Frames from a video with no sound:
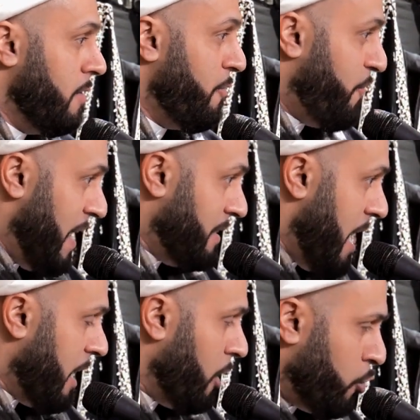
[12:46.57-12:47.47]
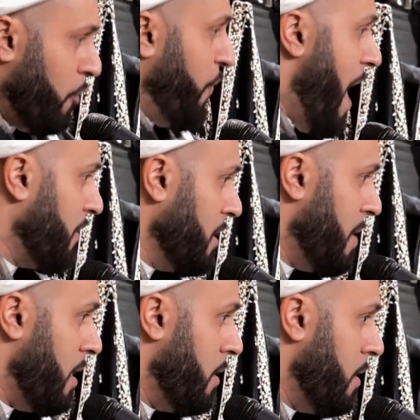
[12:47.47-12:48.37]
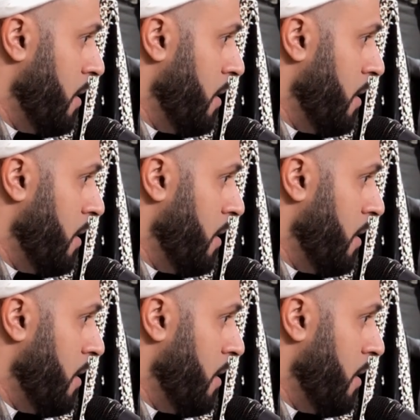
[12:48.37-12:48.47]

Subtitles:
Fadak to Fatima.